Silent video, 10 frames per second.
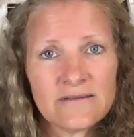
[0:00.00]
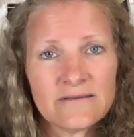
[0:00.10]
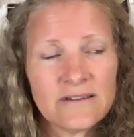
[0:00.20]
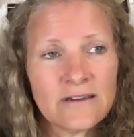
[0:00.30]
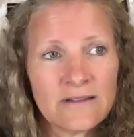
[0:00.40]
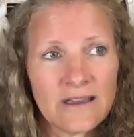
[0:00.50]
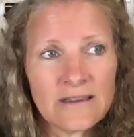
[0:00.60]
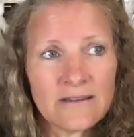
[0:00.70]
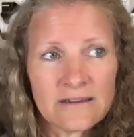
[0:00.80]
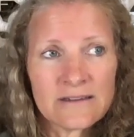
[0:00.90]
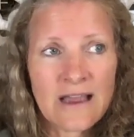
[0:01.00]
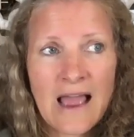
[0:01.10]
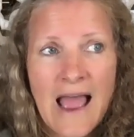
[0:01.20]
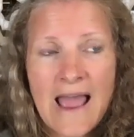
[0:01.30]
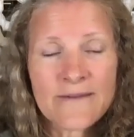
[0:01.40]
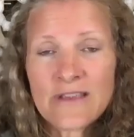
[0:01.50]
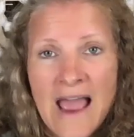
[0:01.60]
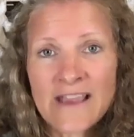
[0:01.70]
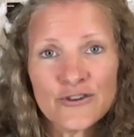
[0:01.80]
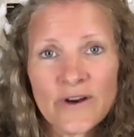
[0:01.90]
Like
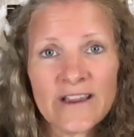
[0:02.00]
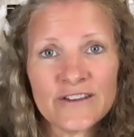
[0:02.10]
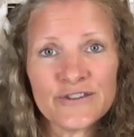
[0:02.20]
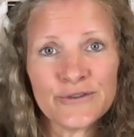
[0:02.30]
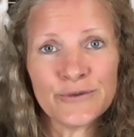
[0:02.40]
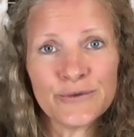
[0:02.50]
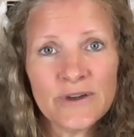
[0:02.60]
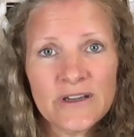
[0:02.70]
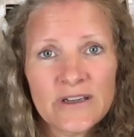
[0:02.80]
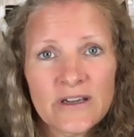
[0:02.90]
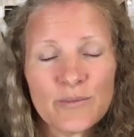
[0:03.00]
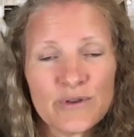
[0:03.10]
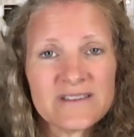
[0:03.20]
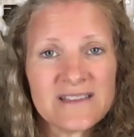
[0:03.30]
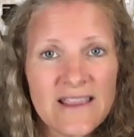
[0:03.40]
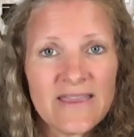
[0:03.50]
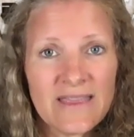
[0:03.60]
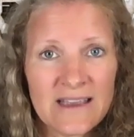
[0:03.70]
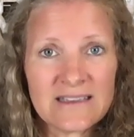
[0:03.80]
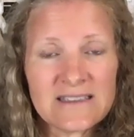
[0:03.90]
I try to present
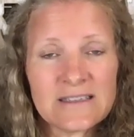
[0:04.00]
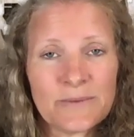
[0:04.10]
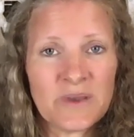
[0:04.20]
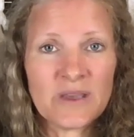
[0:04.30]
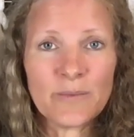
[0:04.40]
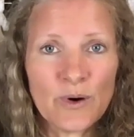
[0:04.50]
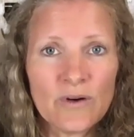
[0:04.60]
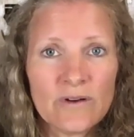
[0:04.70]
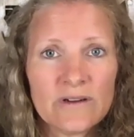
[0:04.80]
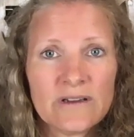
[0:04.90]
things to people